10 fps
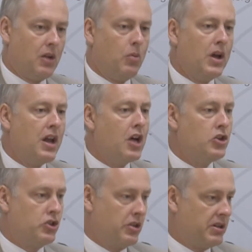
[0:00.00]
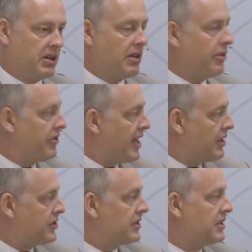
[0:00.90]

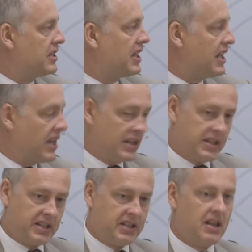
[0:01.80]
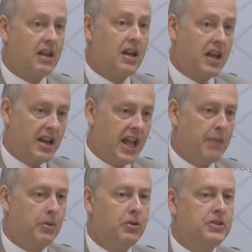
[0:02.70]
100,000 hits
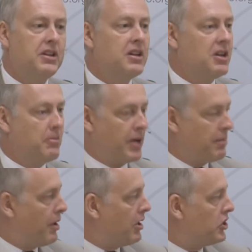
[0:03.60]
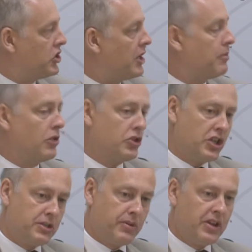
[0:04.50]
enabled by a partnership, not
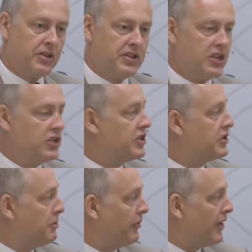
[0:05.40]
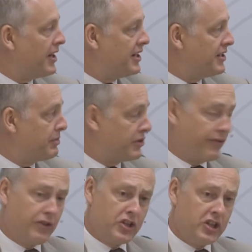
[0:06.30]
just with those agencies who provided us with the
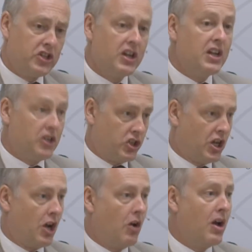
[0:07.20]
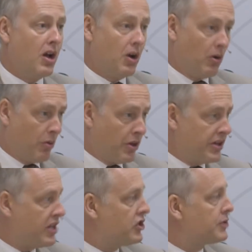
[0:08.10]
footage to show what the
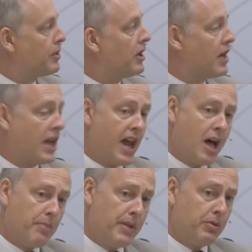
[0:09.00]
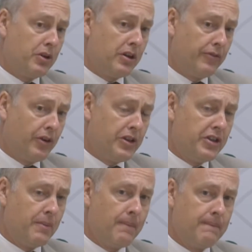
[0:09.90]
dangers were and how people could avoid
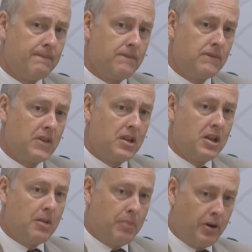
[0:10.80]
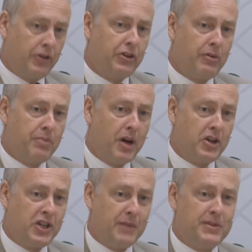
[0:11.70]
them, but also with
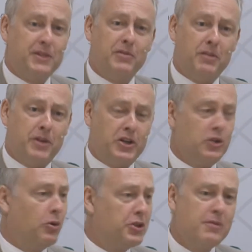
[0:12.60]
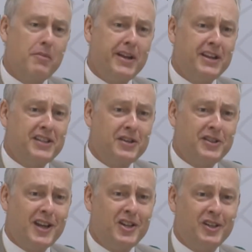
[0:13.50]
partnerships with the British Automobile
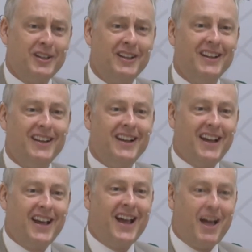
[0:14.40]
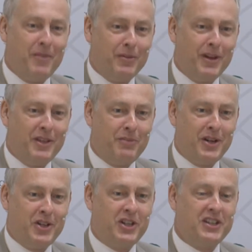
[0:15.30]
Association and with one of the
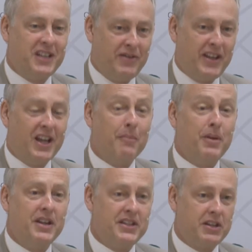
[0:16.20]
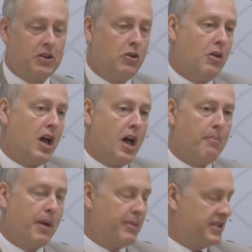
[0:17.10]
British TV companies who
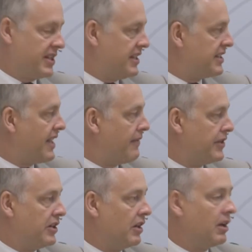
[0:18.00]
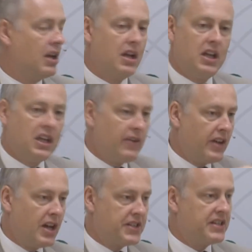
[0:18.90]
publicised that video,
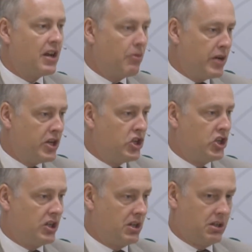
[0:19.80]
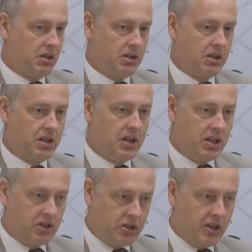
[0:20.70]
giving us a reach
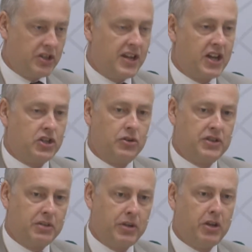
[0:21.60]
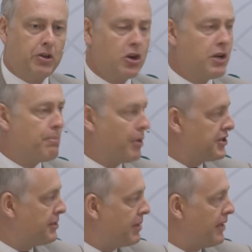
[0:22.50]
to those nationals that we couldn't
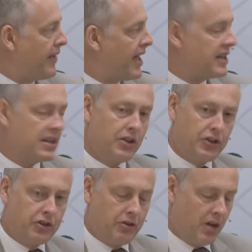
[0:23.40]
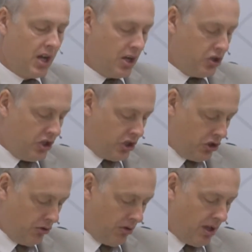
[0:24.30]
possibly have had through
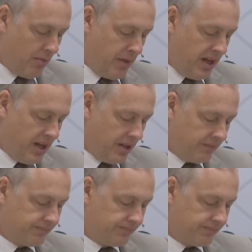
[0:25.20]
traditional media.